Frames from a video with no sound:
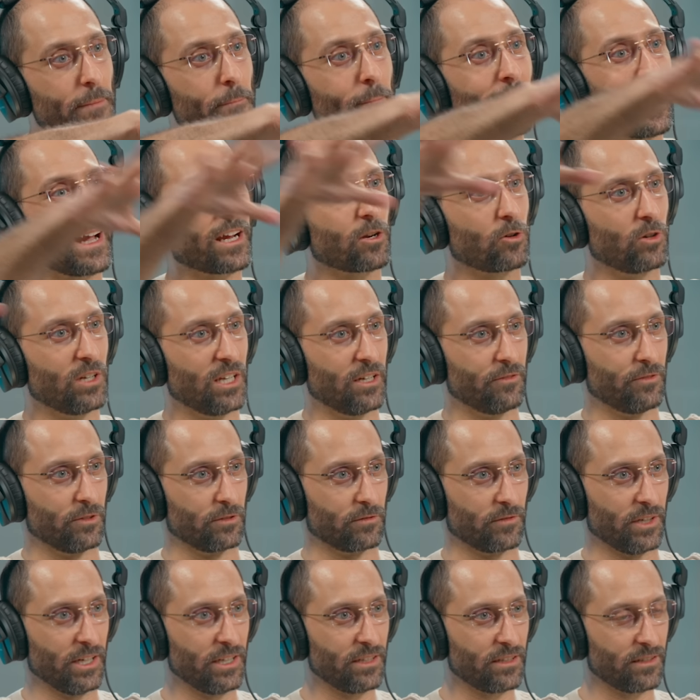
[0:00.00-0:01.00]
the macro
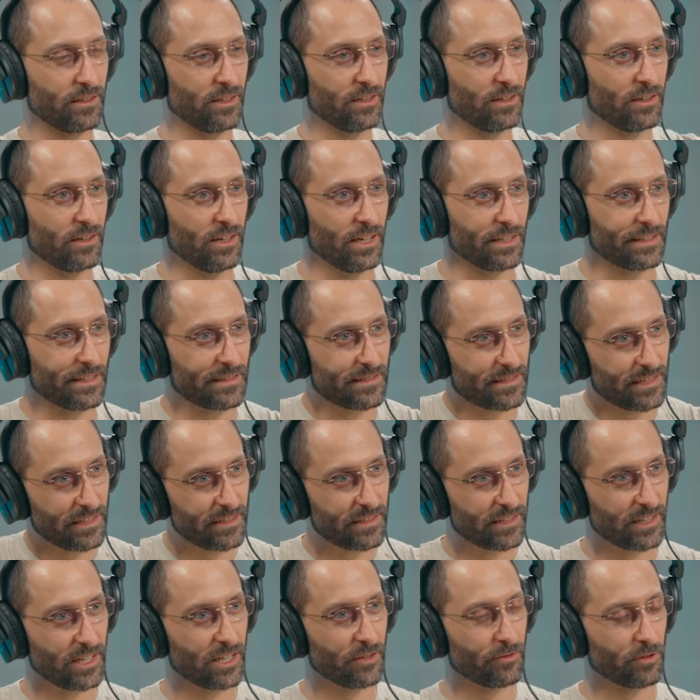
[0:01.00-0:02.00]
level, right? At a
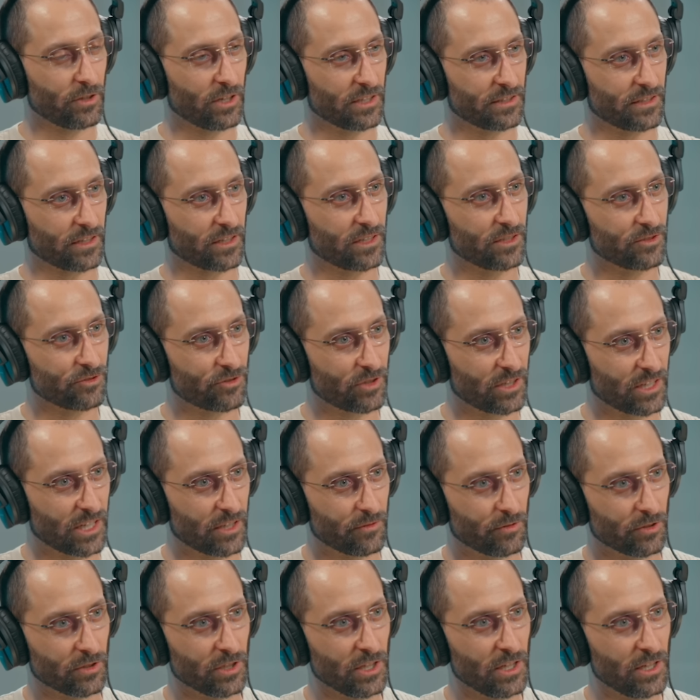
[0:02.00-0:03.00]
city level, at a country
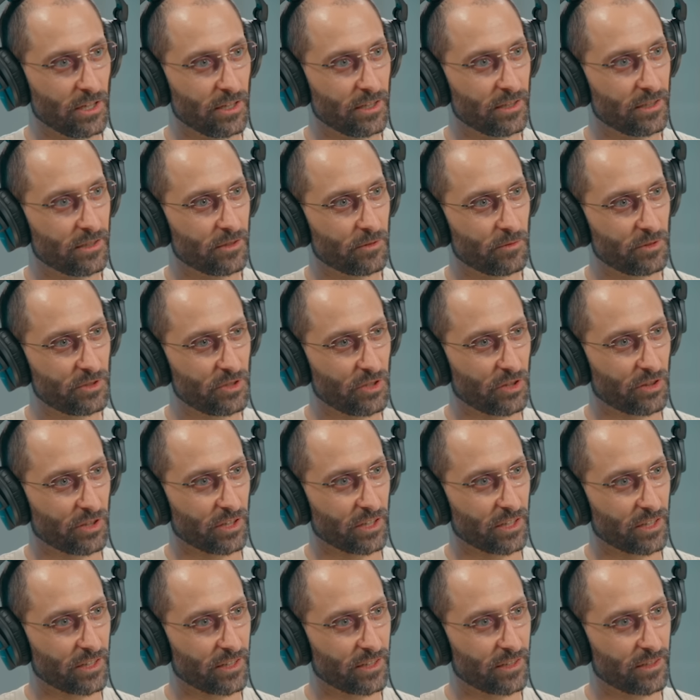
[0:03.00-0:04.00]
level. What do you
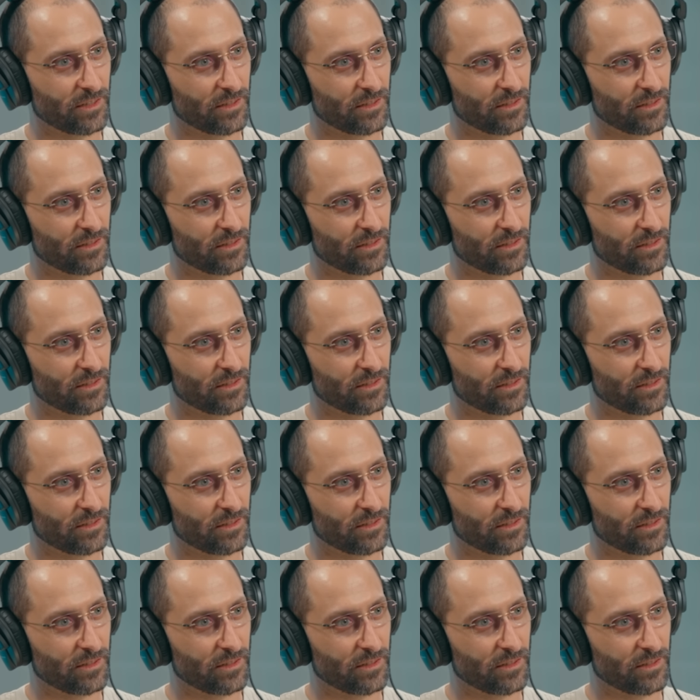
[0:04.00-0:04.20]
think?